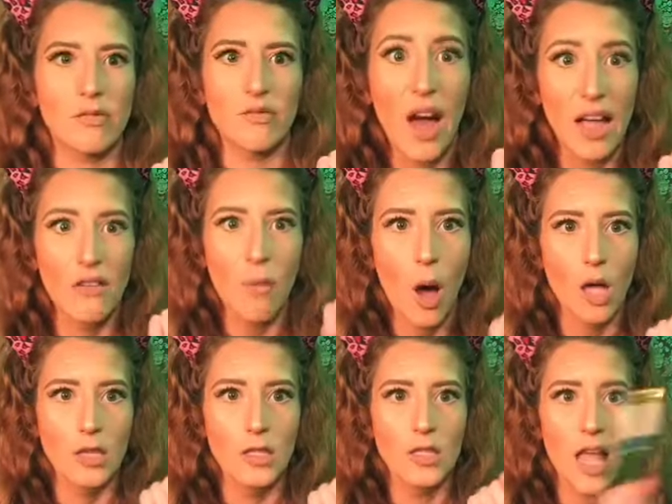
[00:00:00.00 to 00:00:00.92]
5
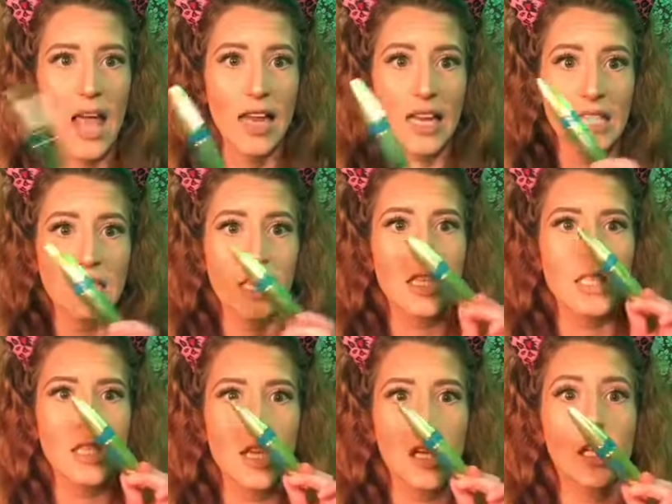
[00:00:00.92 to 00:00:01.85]
months, and it's
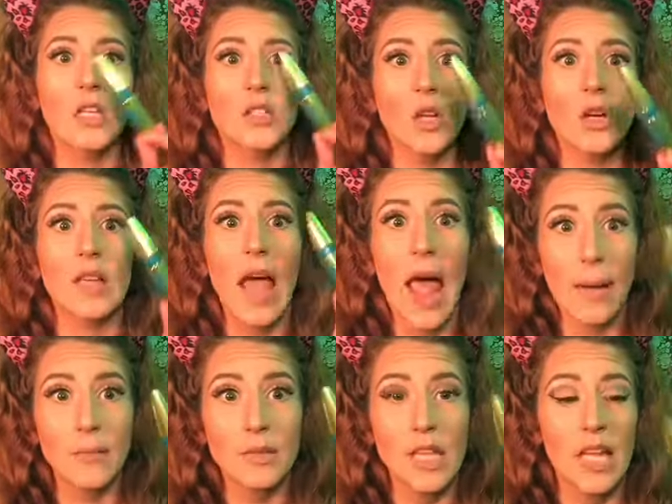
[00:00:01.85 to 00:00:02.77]
still not
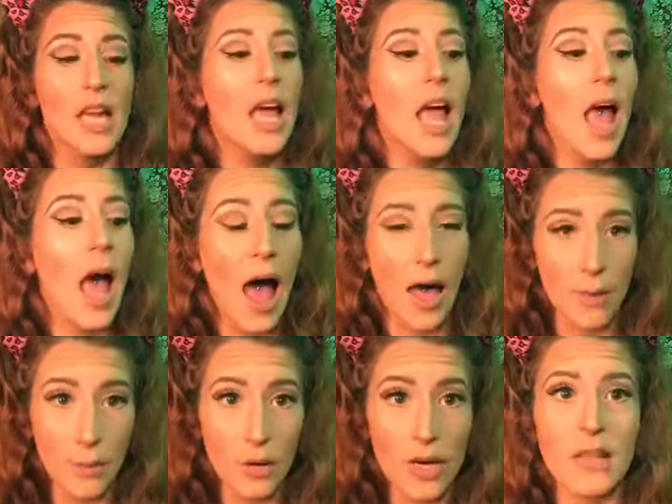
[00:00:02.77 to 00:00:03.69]
empty. I
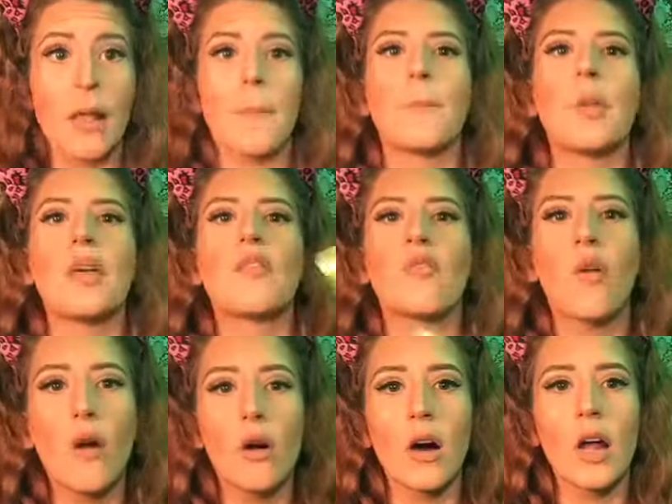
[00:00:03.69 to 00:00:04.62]
bought it
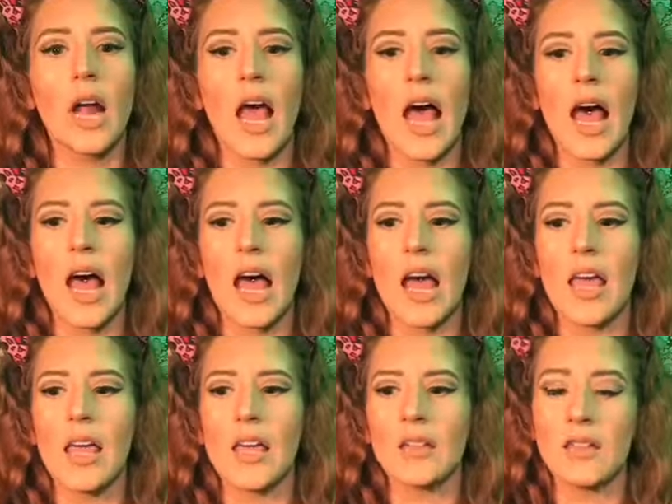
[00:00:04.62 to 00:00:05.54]
before
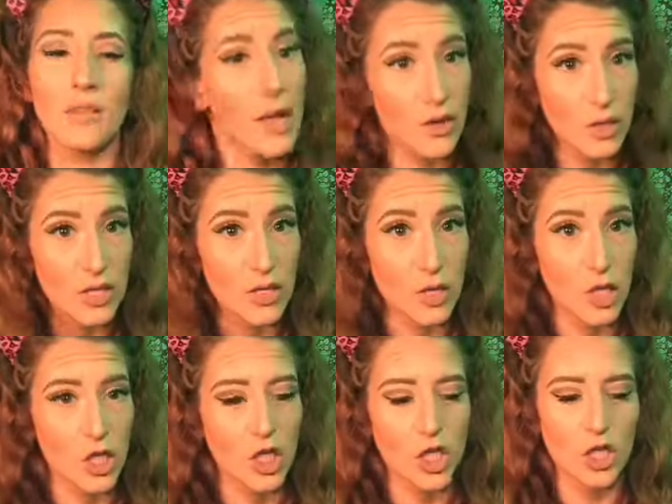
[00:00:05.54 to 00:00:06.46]
I did my
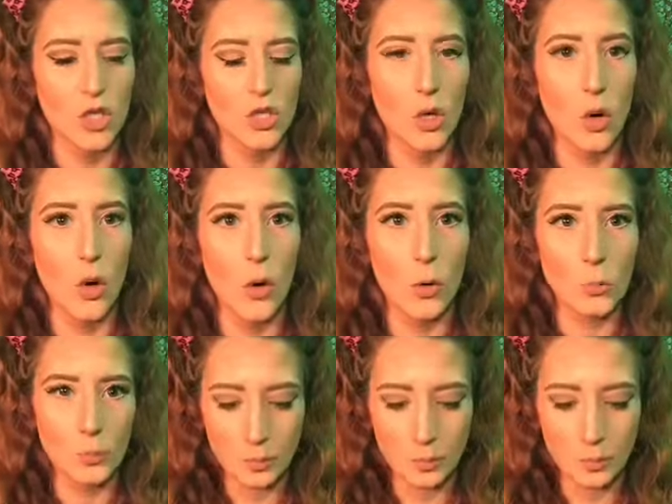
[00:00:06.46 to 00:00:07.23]
research, so